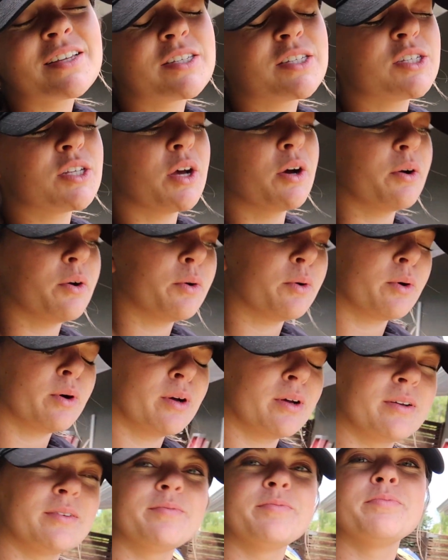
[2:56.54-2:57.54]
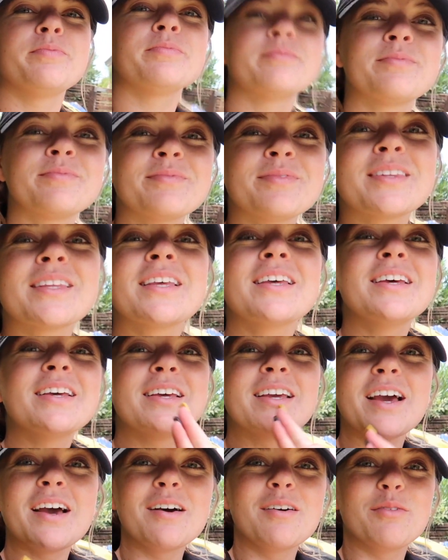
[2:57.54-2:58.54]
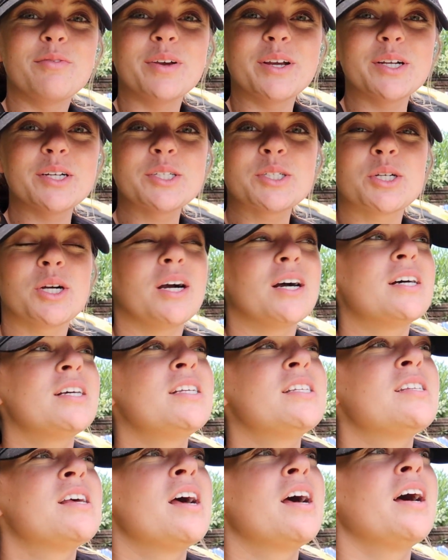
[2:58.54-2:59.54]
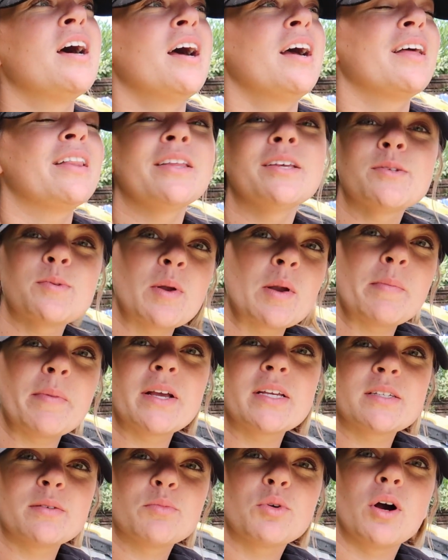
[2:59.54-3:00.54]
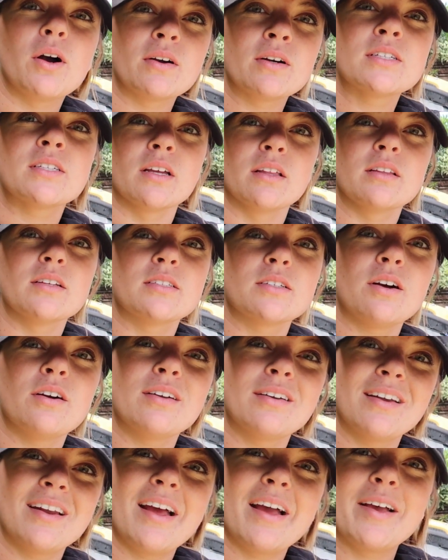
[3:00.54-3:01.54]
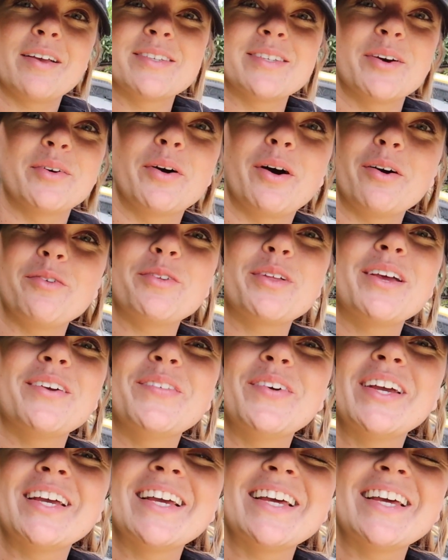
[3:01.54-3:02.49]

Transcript: So yeah, fingers crossed. I at least want to make some progress on this car today, so hopefully we can